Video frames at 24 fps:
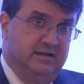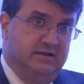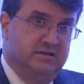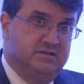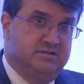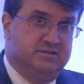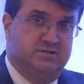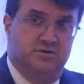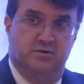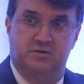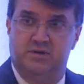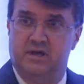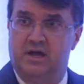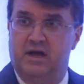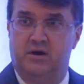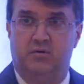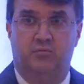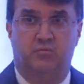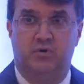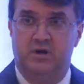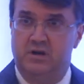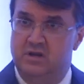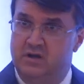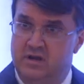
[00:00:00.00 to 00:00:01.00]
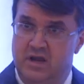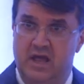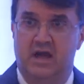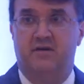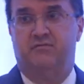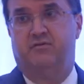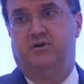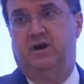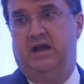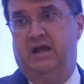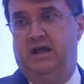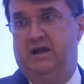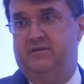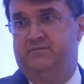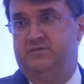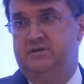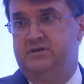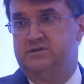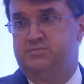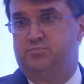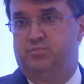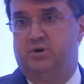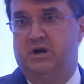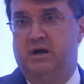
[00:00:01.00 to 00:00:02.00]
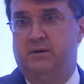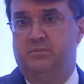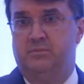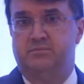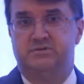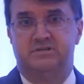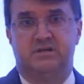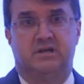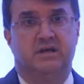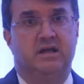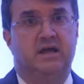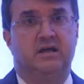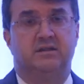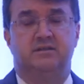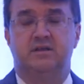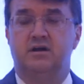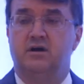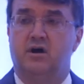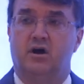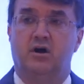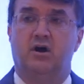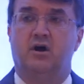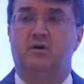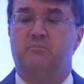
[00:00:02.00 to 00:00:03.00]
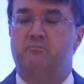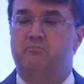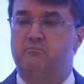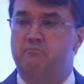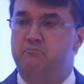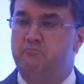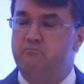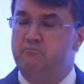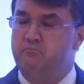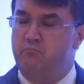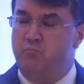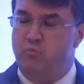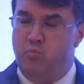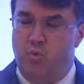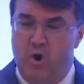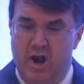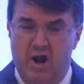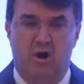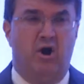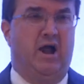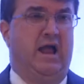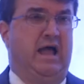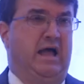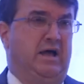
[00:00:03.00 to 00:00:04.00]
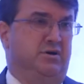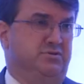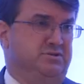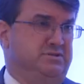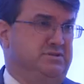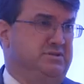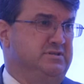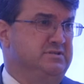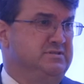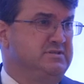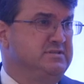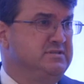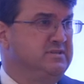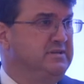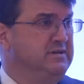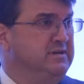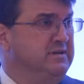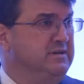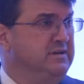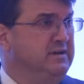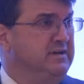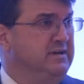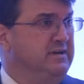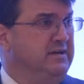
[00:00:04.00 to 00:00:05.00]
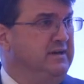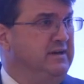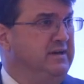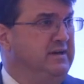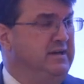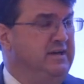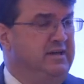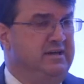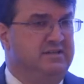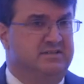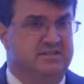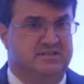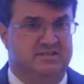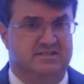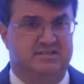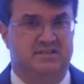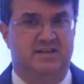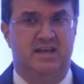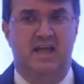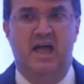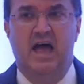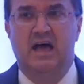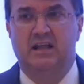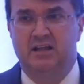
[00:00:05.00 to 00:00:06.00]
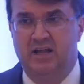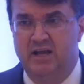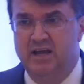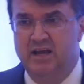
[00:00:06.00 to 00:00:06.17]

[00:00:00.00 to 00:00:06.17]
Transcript: so that we never have these problems again. There are warehouses in the Seattle